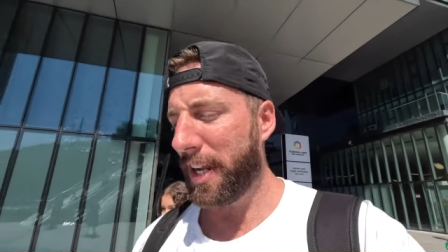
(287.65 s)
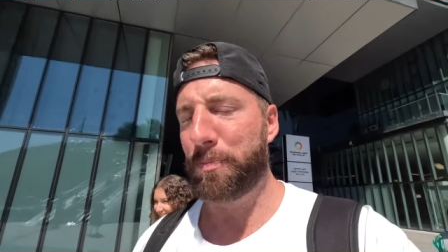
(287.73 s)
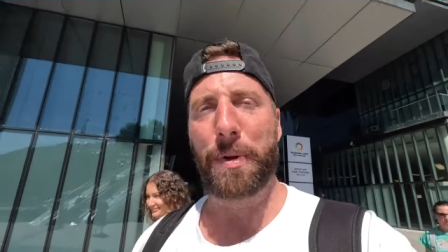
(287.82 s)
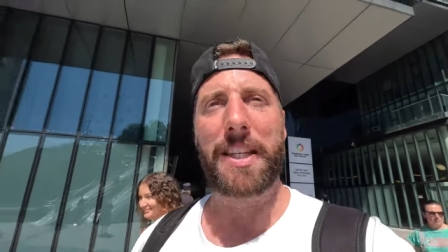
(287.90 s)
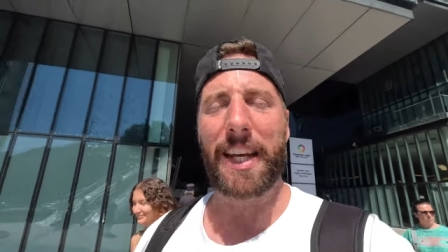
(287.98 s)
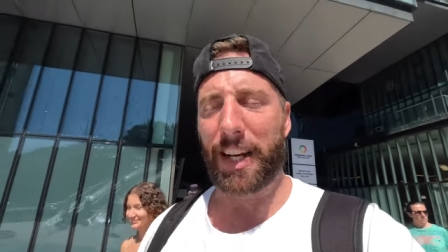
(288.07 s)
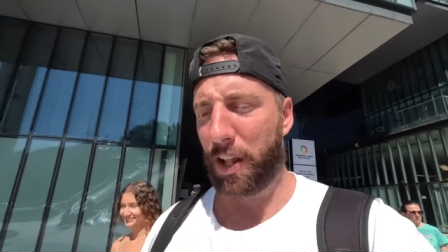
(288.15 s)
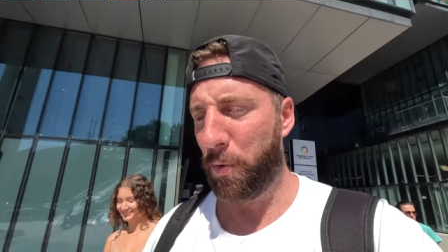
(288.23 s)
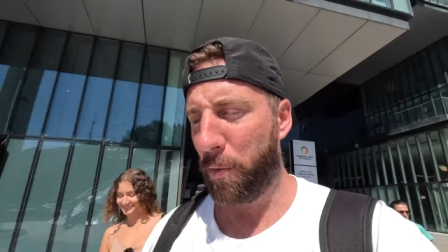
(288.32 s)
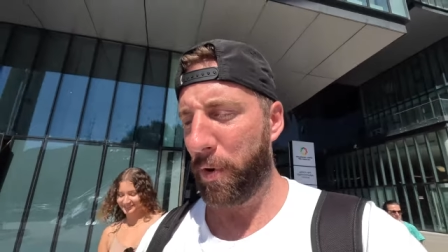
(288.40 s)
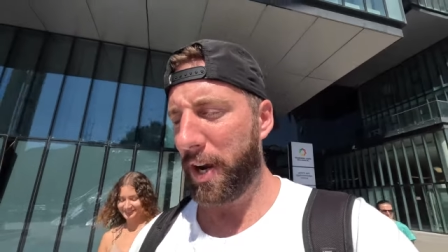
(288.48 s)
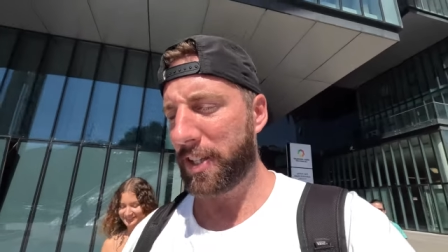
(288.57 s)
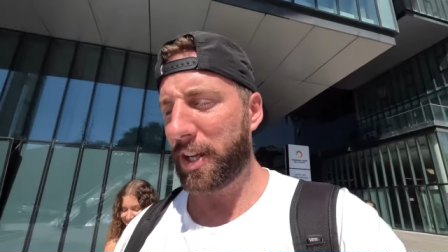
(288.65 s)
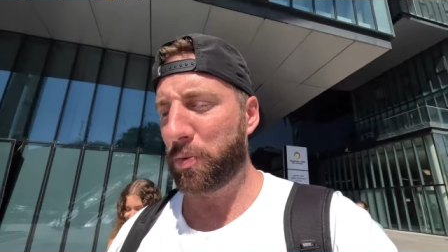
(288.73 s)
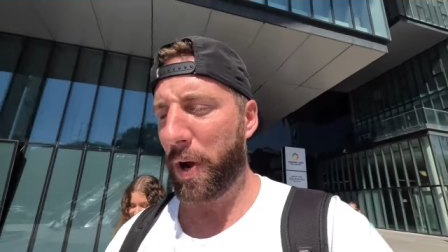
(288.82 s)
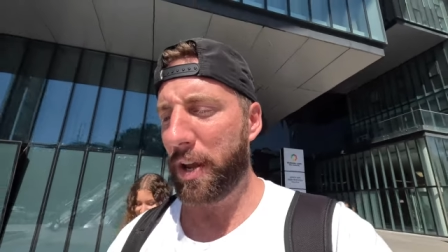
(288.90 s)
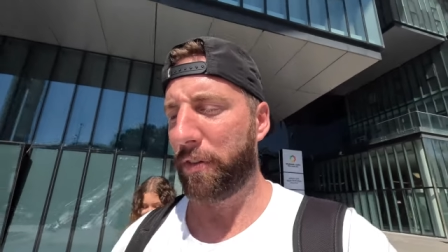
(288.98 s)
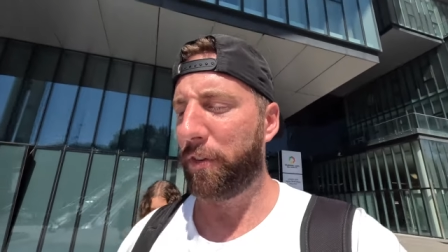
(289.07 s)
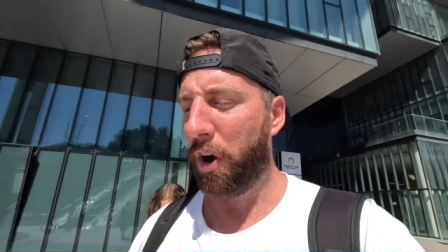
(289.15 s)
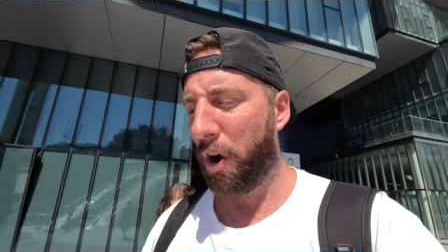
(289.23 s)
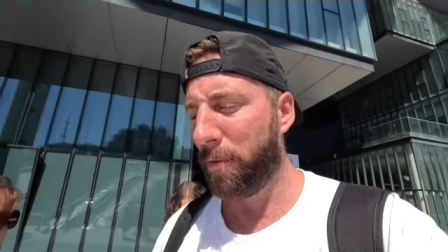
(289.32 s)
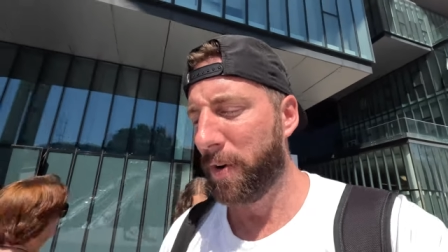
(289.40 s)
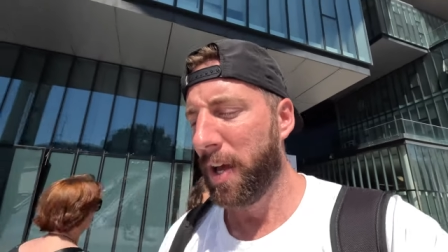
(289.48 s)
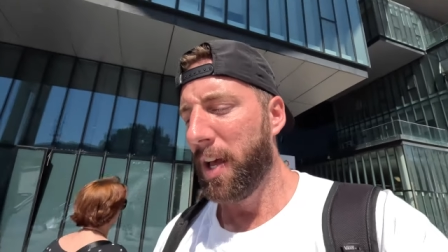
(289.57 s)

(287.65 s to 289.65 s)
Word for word: It's particularly the one where it says where you're from.